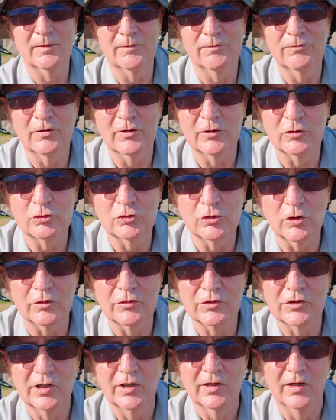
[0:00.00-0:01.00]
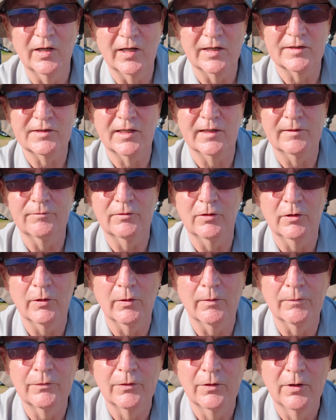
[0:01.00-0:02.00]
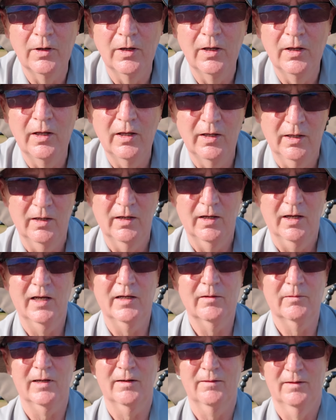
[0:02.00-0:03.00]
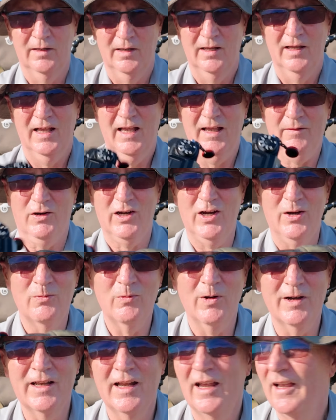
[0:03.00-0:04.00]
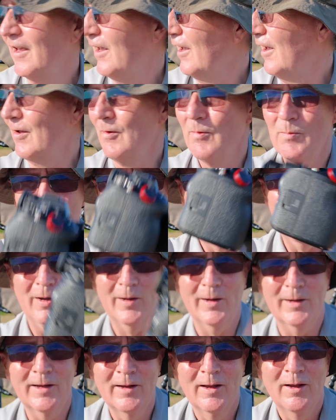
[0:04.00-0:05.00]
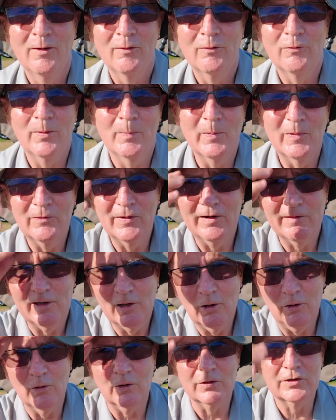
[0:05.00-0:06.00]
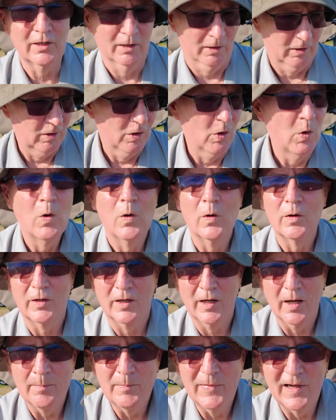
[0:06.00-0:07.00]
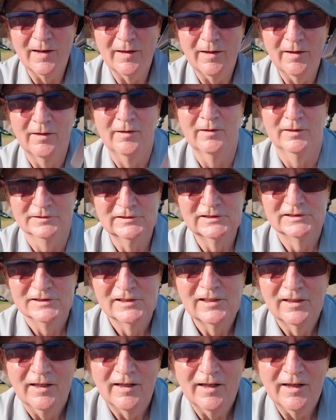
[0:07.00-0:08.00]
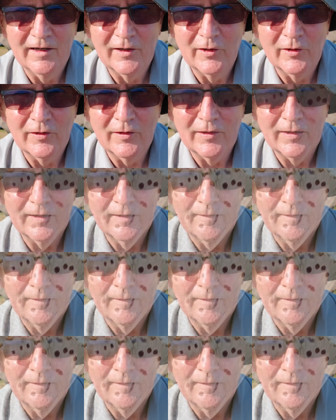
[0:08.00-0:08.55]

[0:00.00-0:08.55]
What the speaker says: of flight shots as they fly off. Anyway, have a good one. Bye from a very hot Camilla and